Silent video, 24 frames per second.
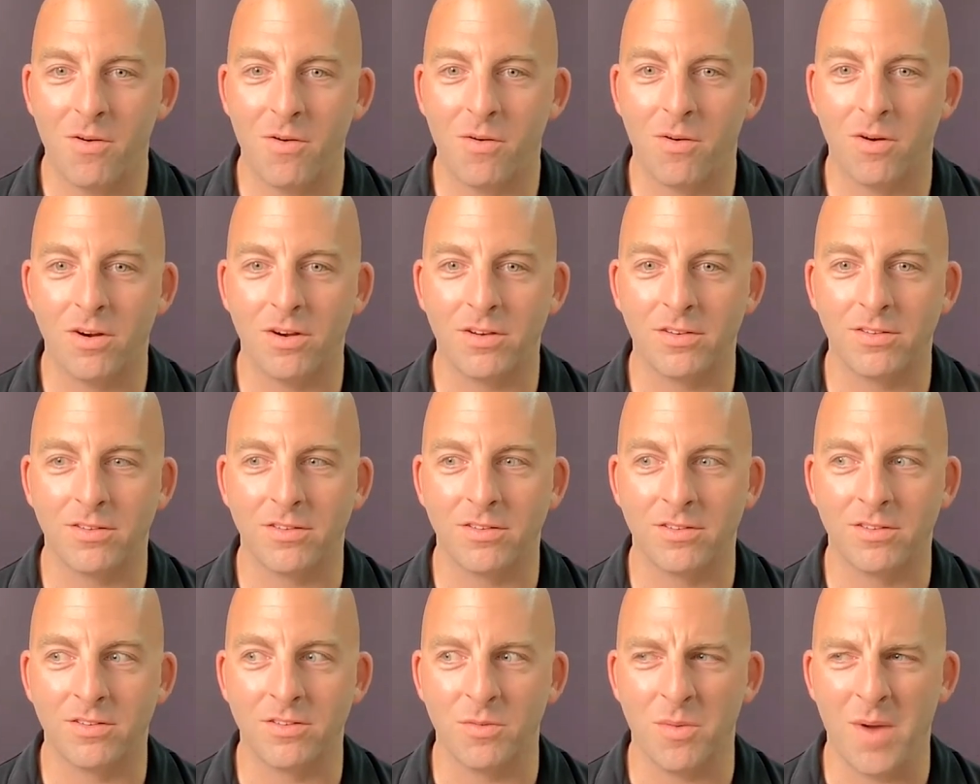Or
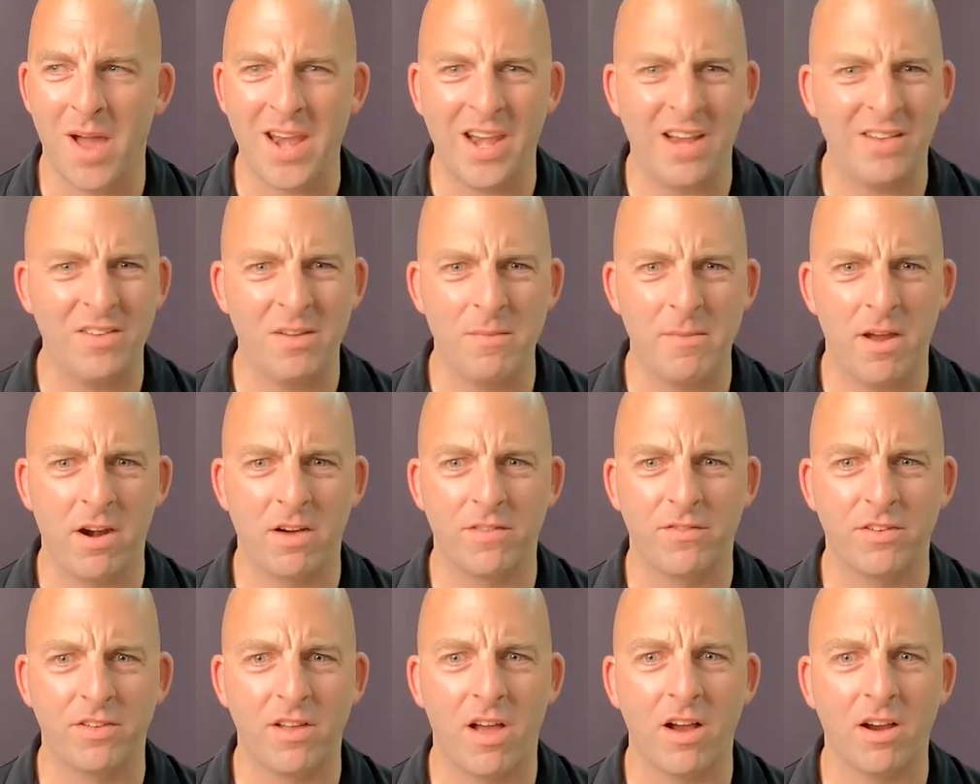do I need to be a
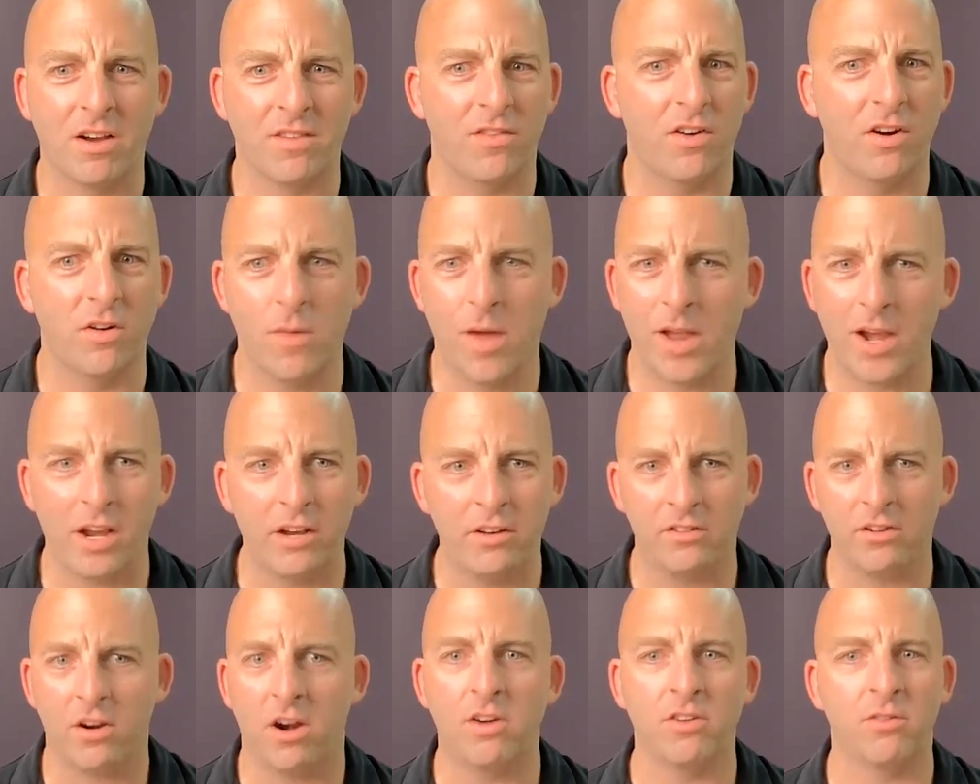better photographer? Do I need to
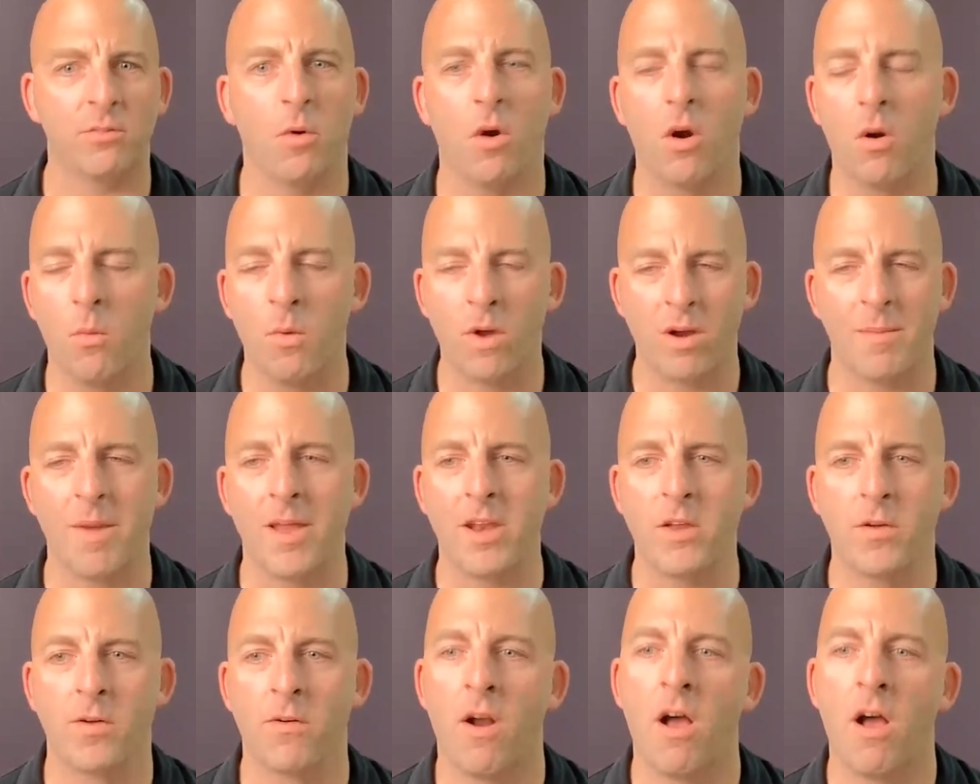charge more? What am I doing